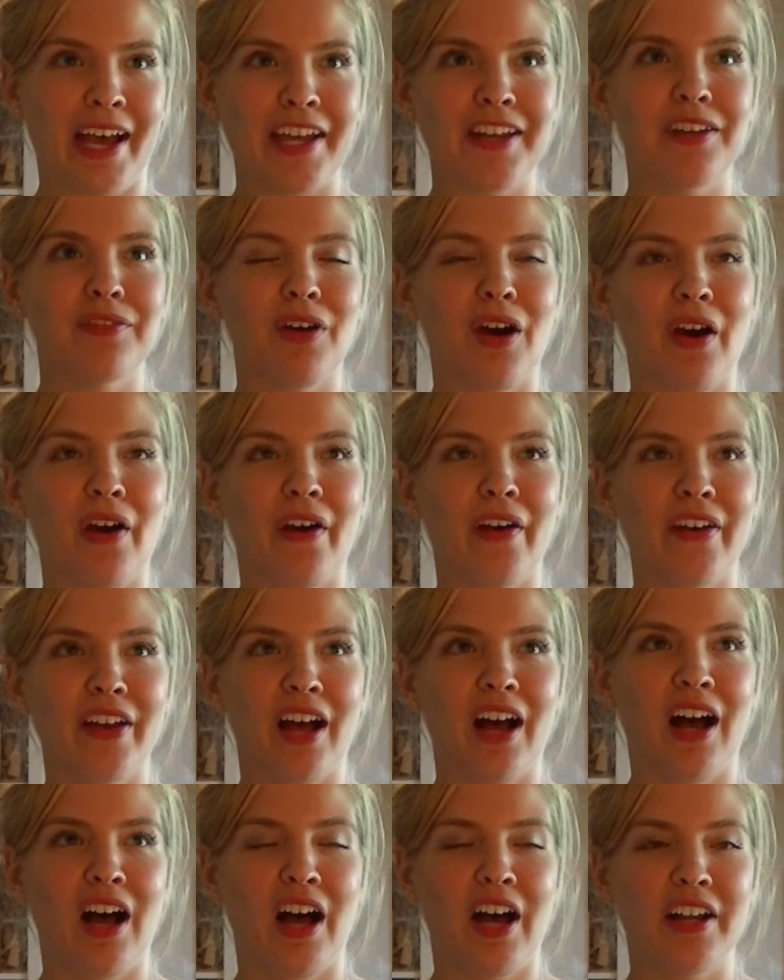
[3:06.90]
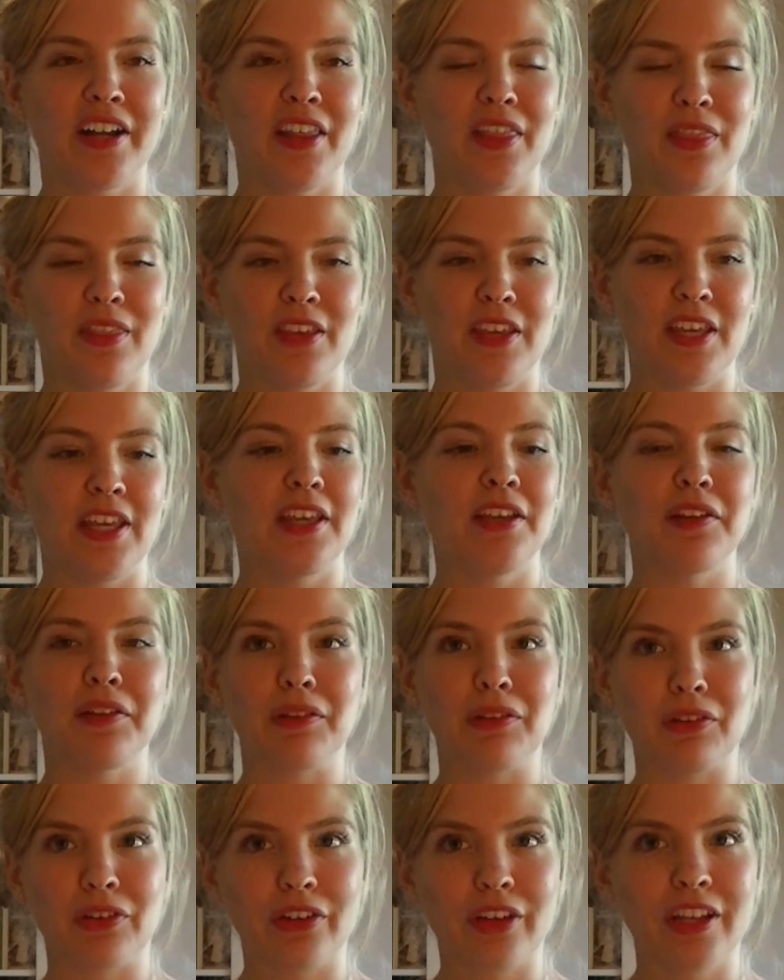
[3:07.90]
kind of hard on the
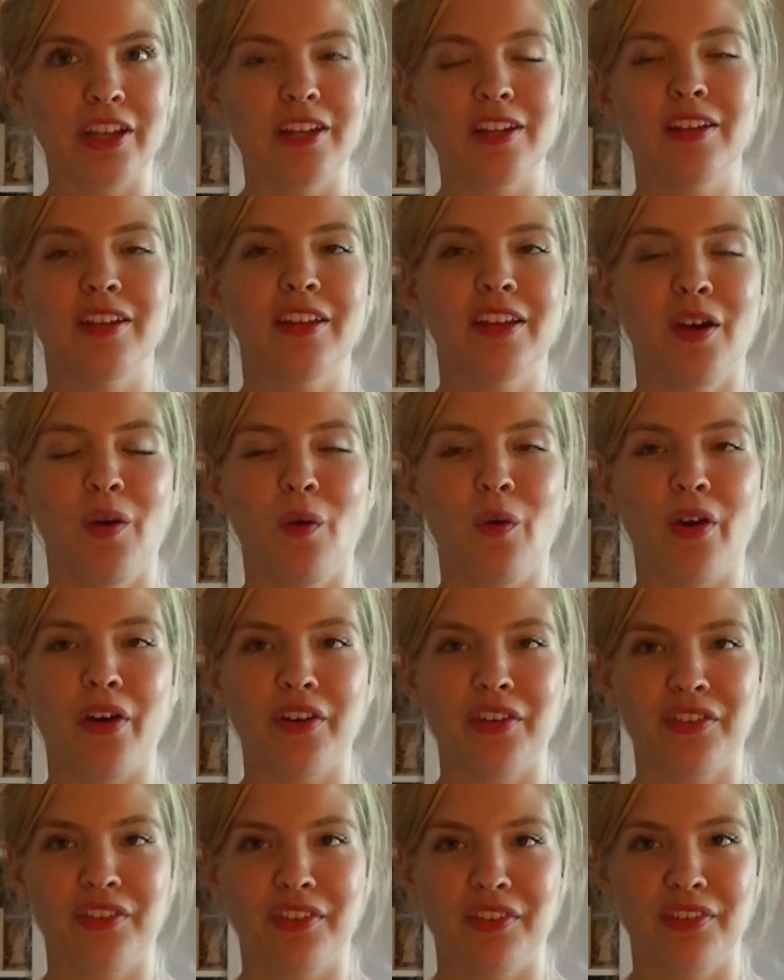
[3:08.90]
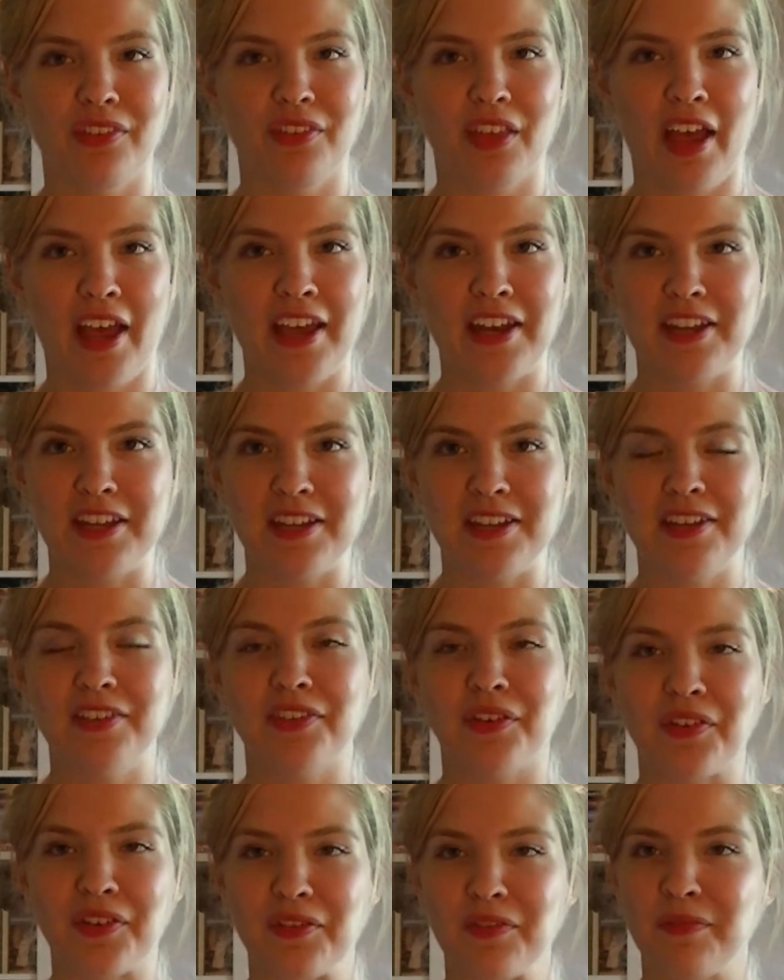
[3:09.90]
learned or society
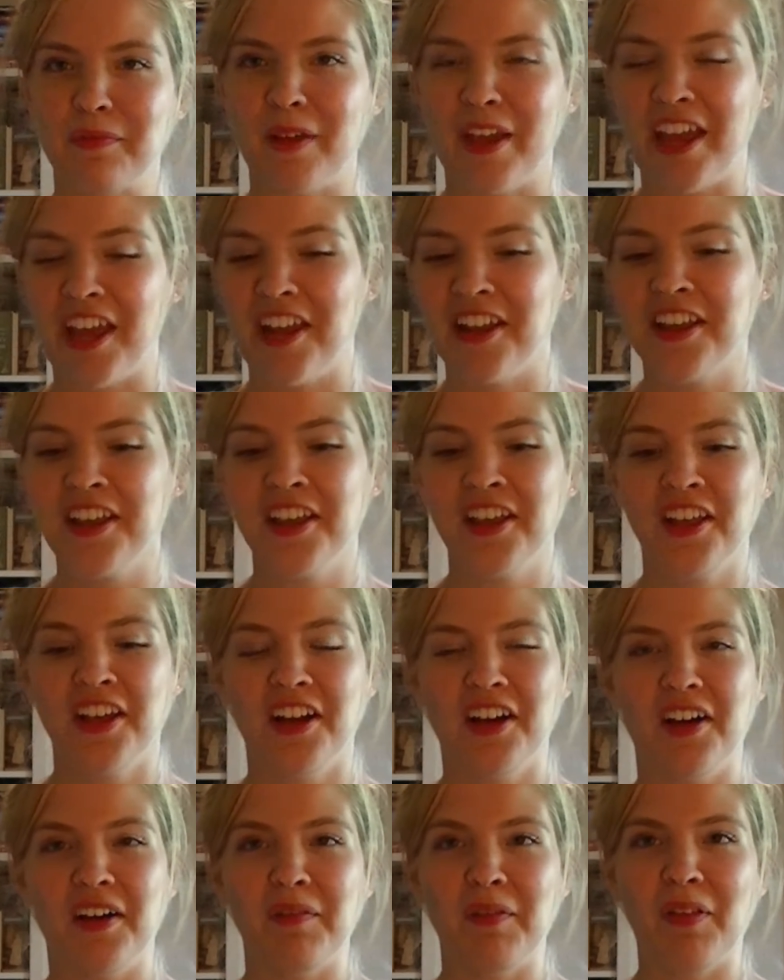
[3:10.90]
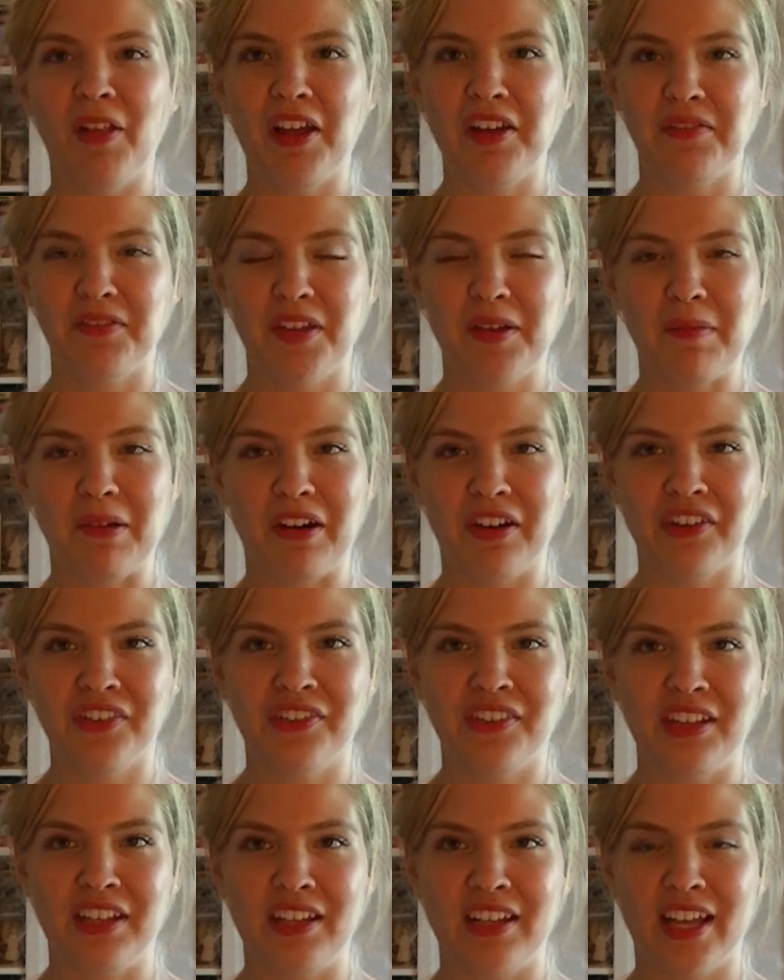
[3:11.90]
sort of man. A lot of them are
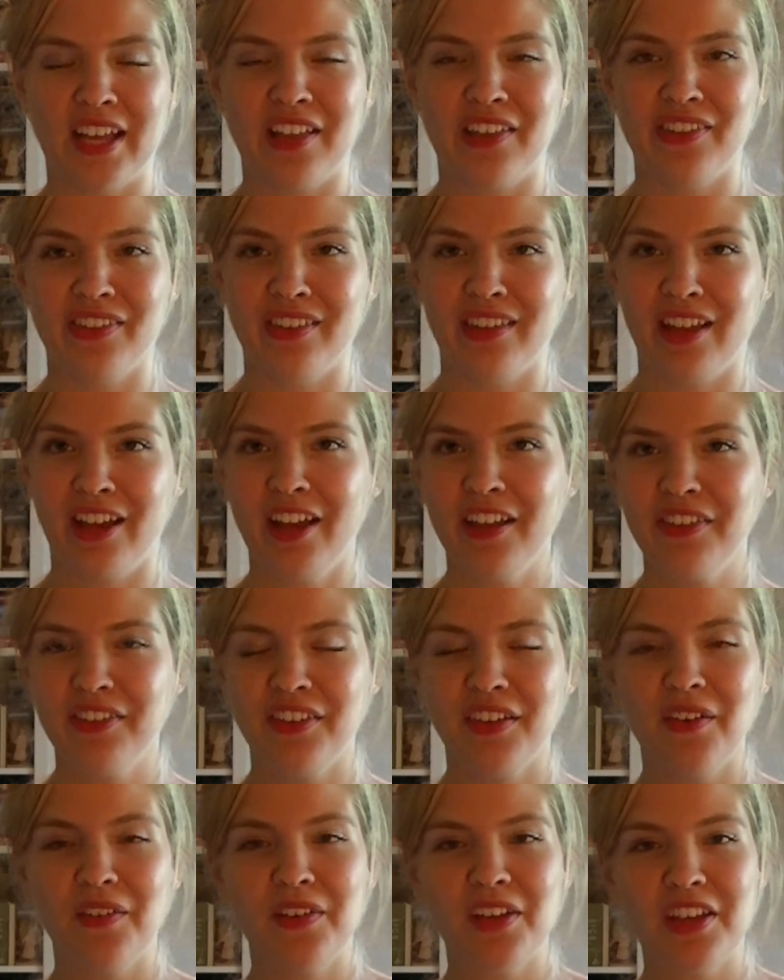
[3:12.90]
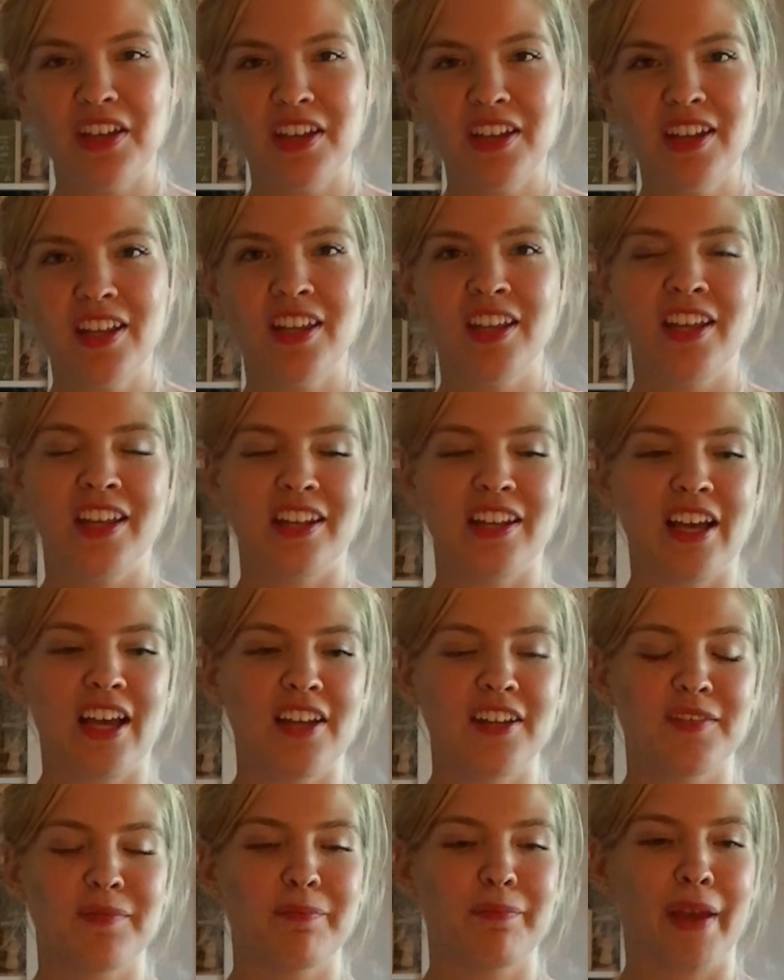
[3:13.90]
seen as not so good,
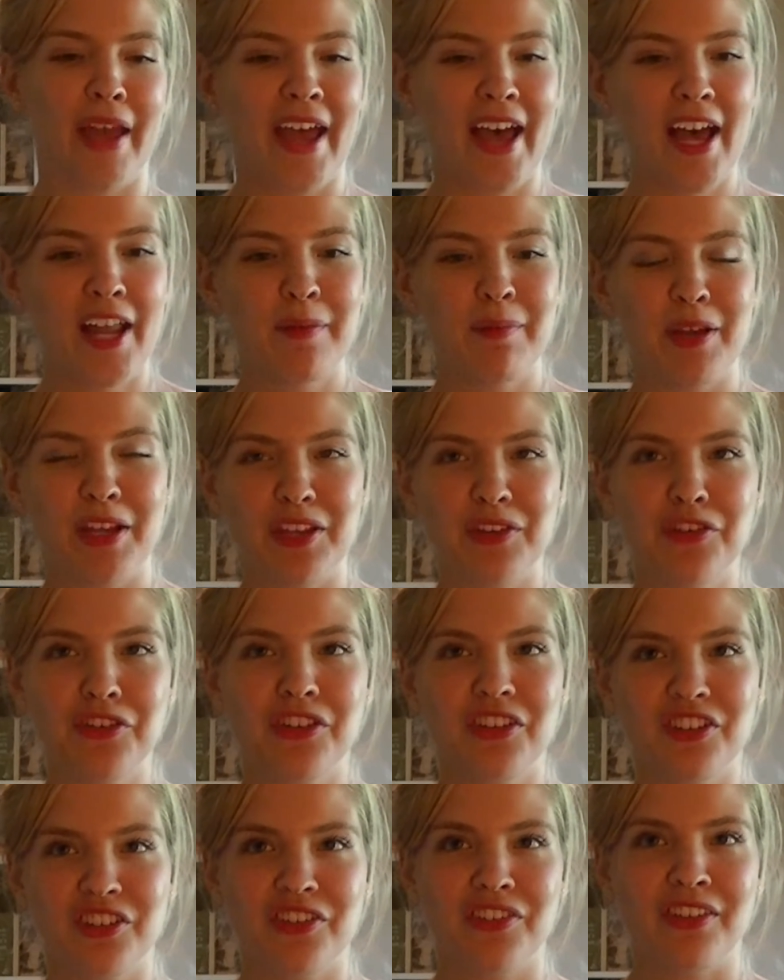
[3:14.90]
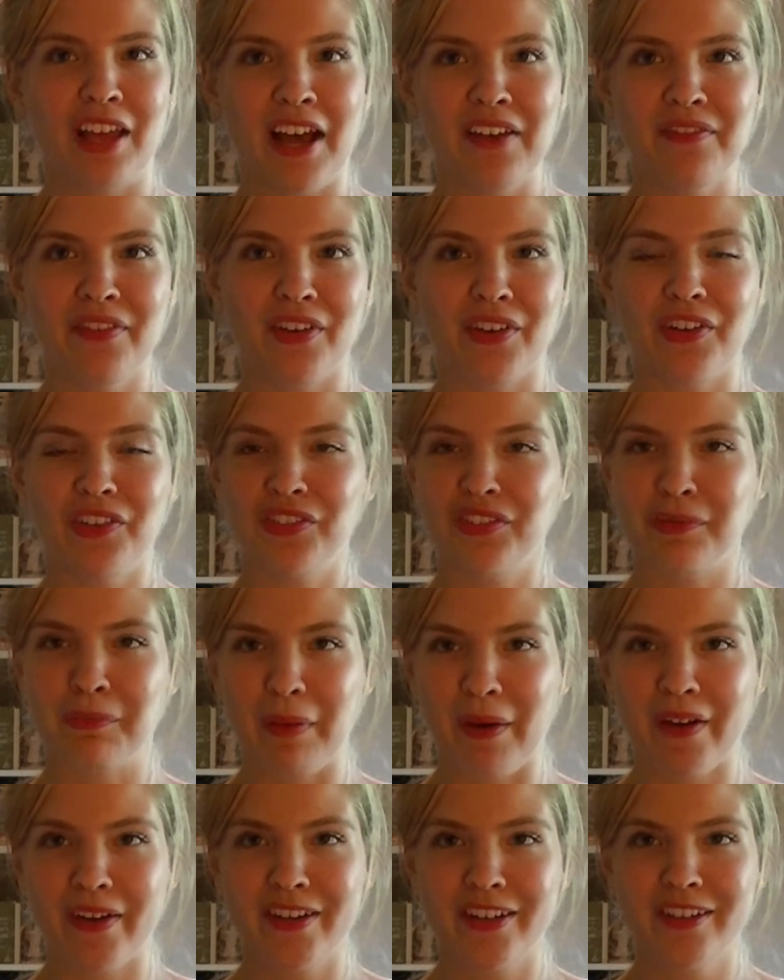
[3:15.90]
not bad, but usually just not very
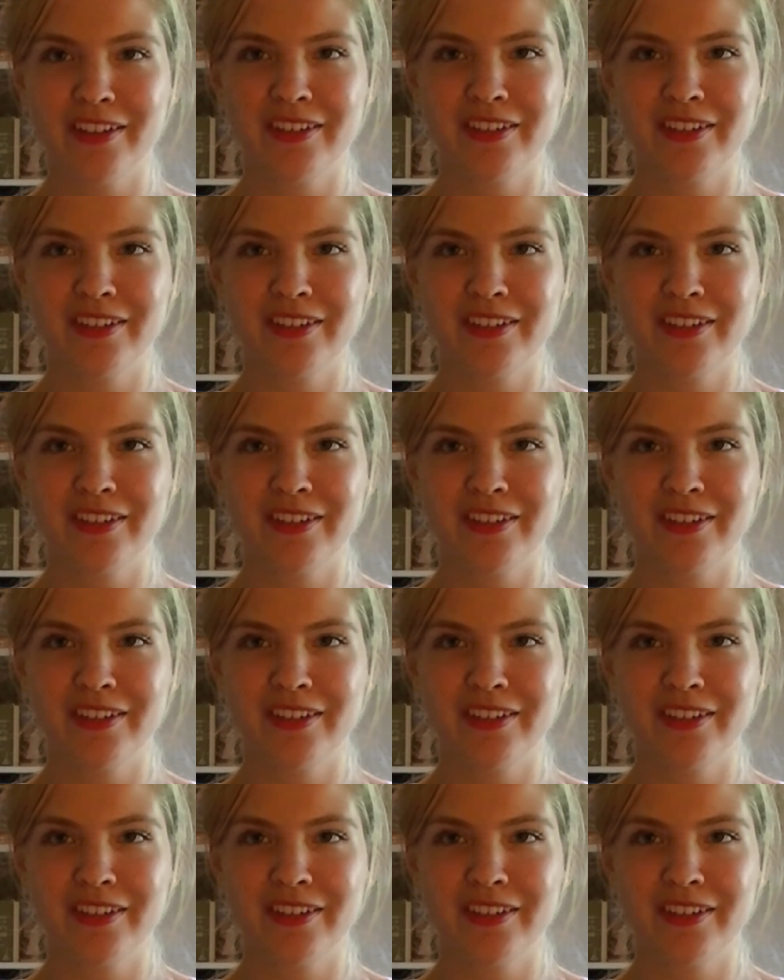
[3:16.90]
smart.